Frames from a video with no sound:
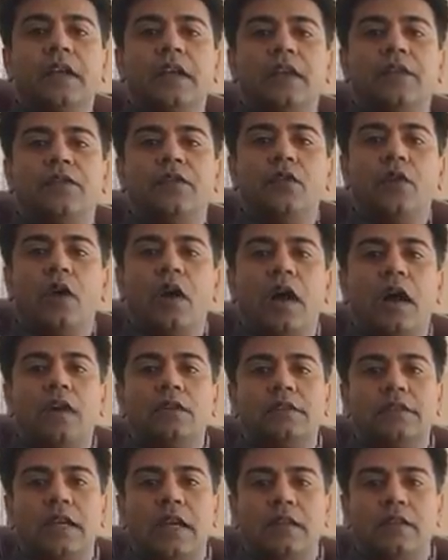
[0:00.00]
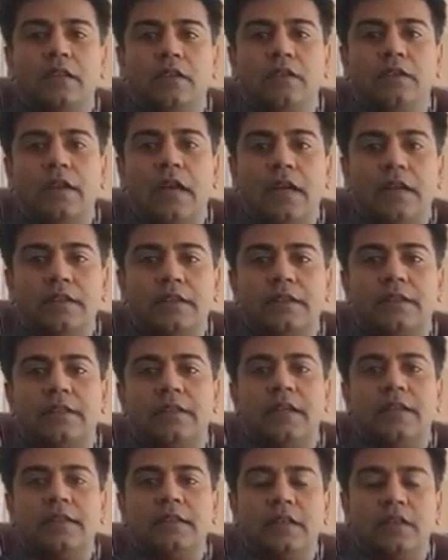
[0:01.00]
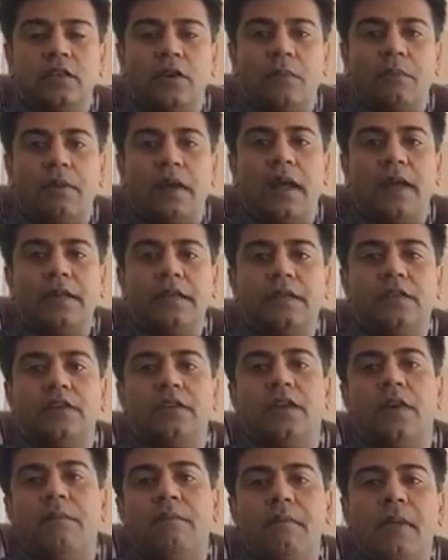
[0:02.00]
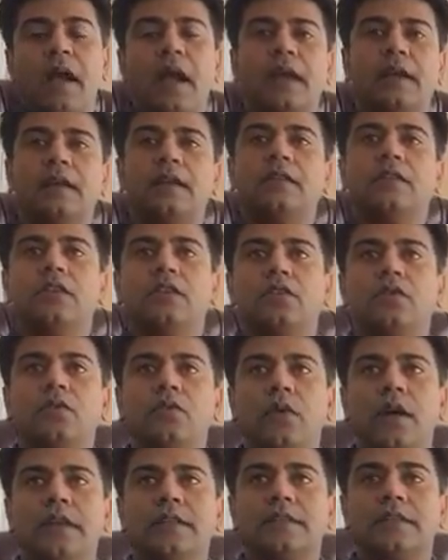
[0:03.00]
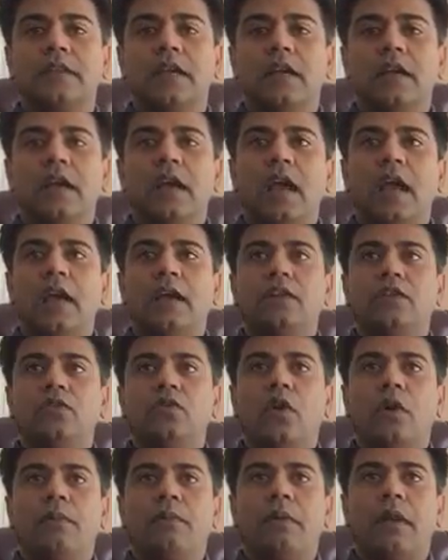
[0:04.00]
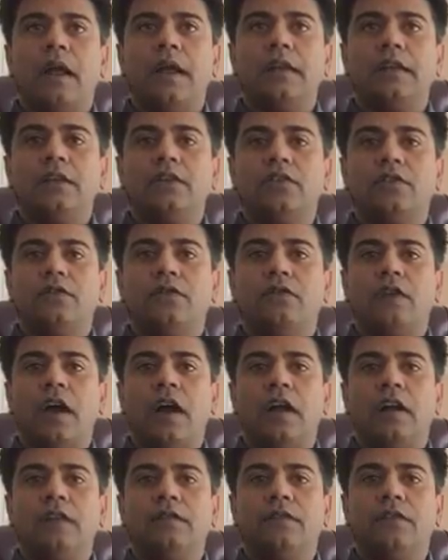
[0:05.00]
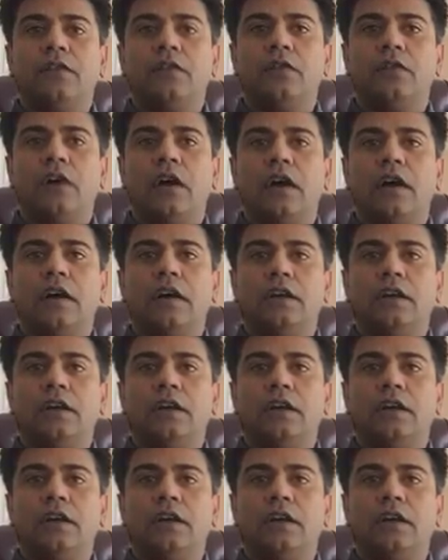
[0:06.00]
if you are outside the United States and you're planning to come back in the US, and you are planning to file for